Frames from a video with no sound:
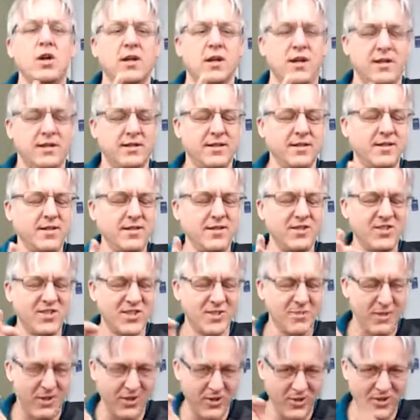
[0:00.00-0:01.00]
This is just
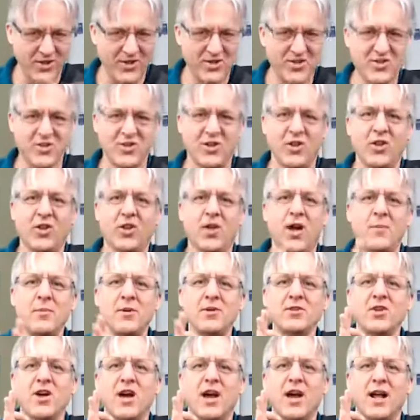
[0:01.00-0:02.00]
about learning the solo. I'm going
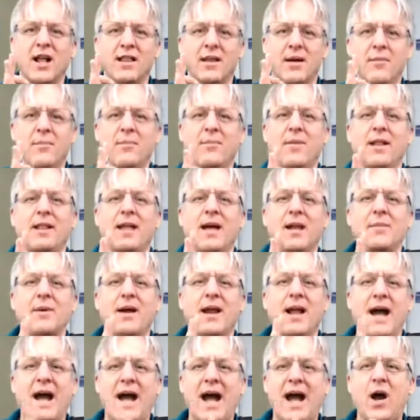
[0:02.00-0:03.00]
to talk a lot about
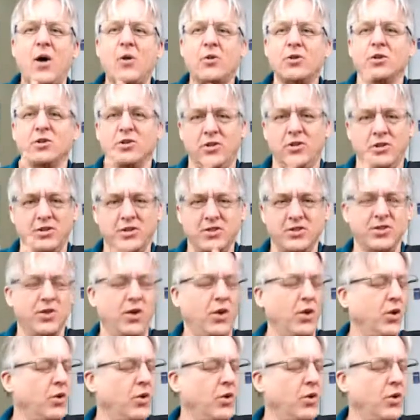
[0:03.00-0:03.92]
how to learn a solo.